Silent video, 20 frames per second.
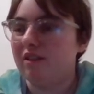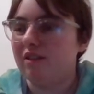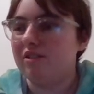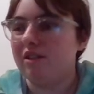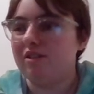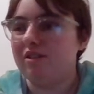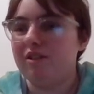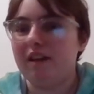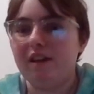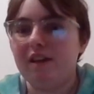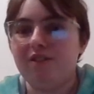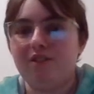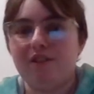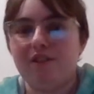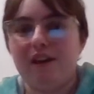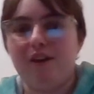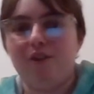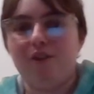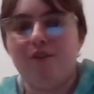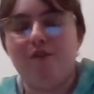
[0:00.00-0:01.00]
the death
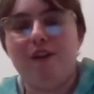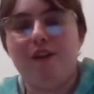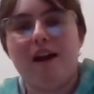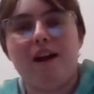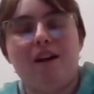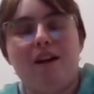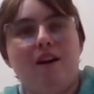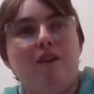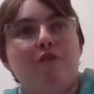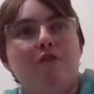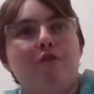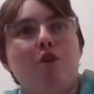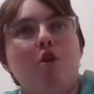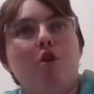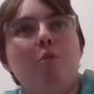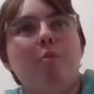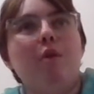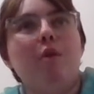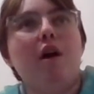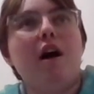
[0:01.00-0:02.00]
sound effect of
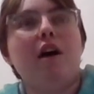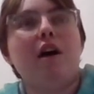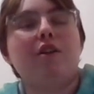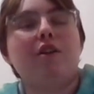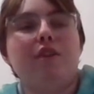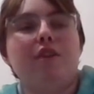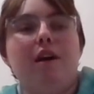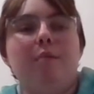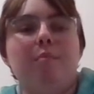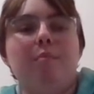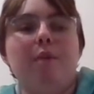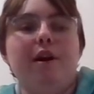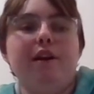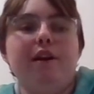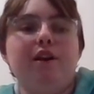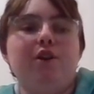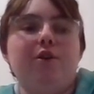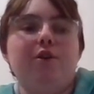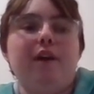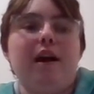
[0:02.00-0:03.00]
Roblox and
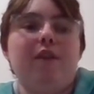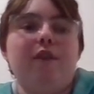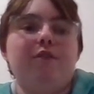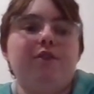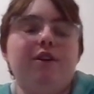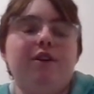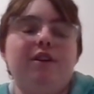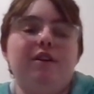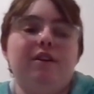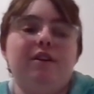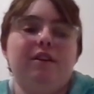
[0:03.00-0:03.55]
Minecraft.